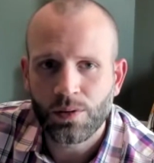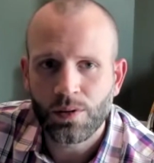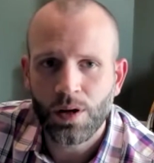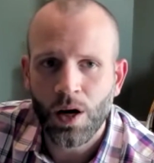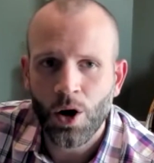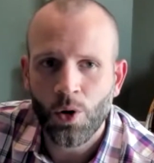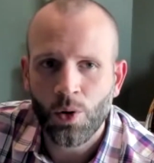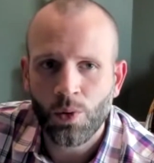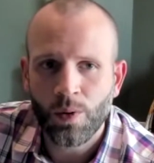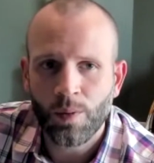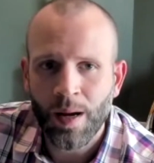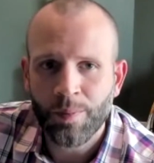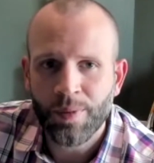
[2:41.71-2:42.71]
oh,
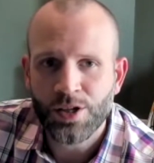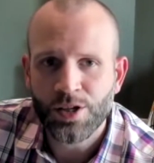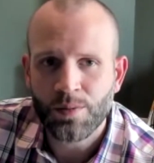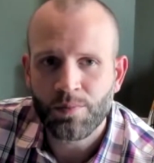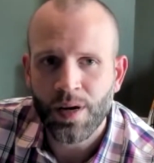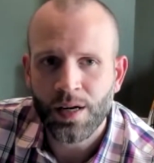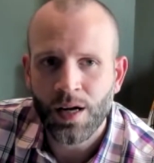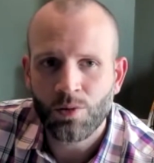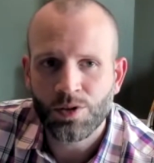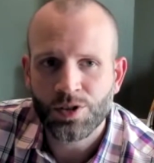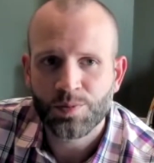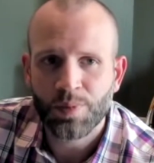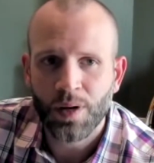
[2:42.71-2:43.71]
my patient may not
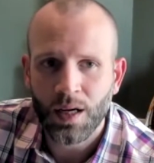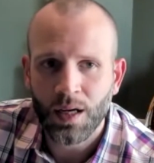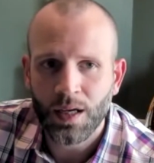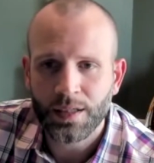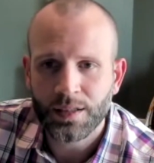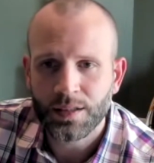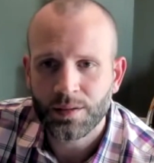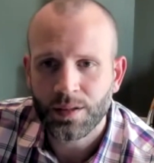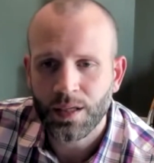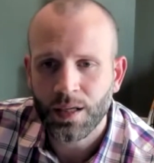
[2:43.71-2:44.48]
respond.